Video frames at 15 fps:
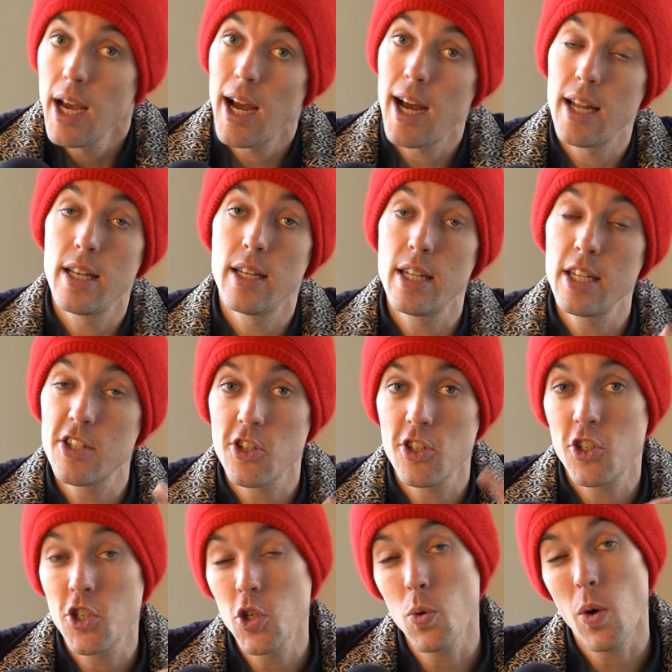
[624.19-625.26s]
and these are
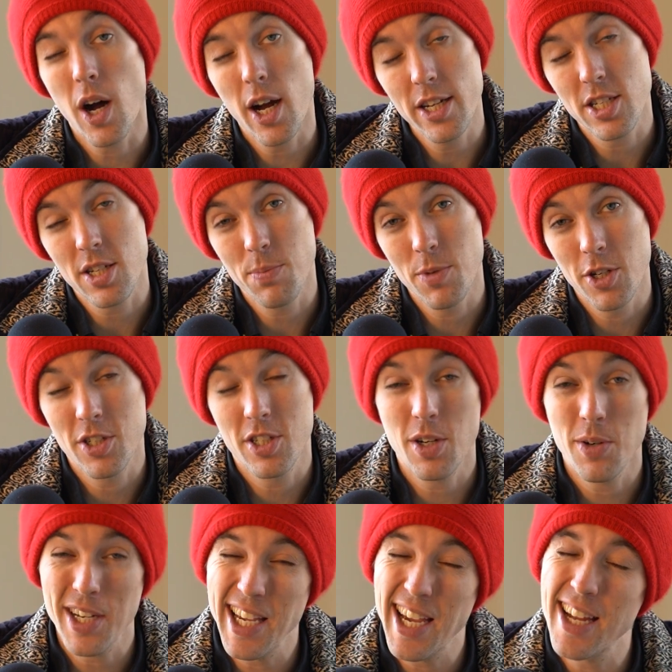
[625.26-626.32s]
two isomers.
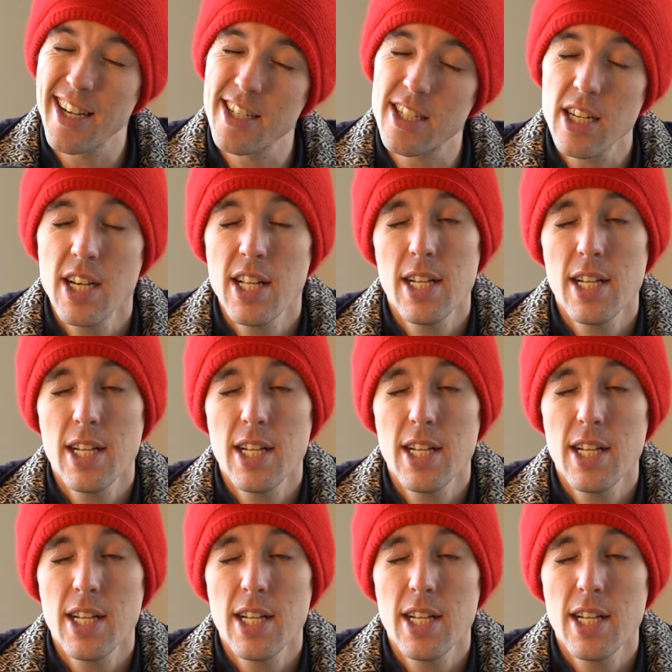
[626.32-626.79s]
So again, it's